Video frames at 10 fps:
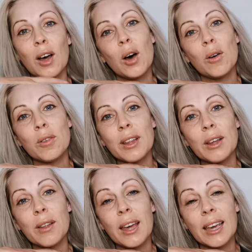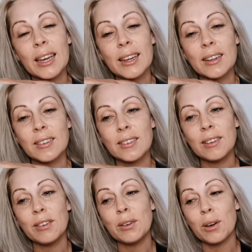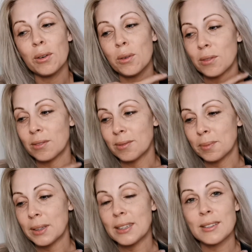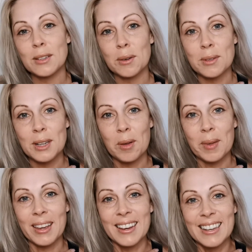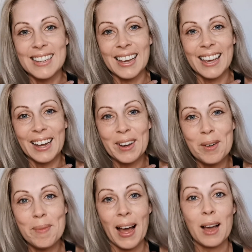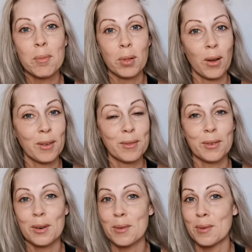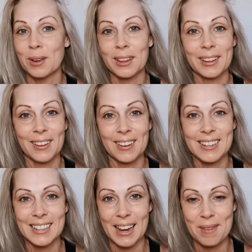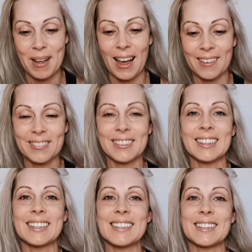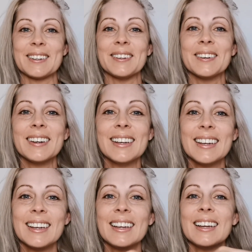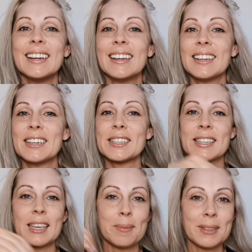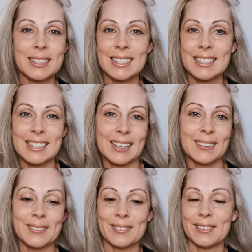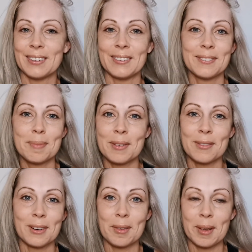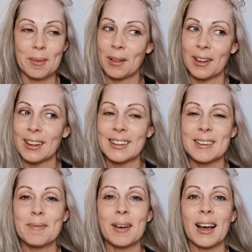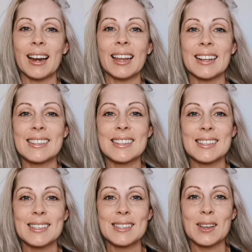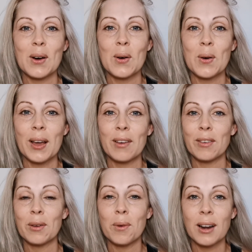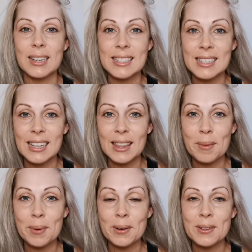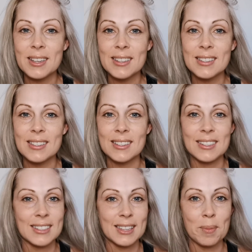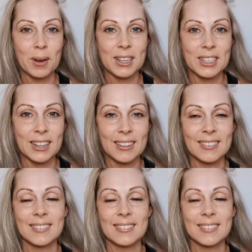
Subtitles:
hopefully you like it. If you don't, please don't tell me, because I can't go back blonde for a really long time after it. So just keep it to yourself if you prefer me blonde. But yes, so if you want to see the process, then just keep watching.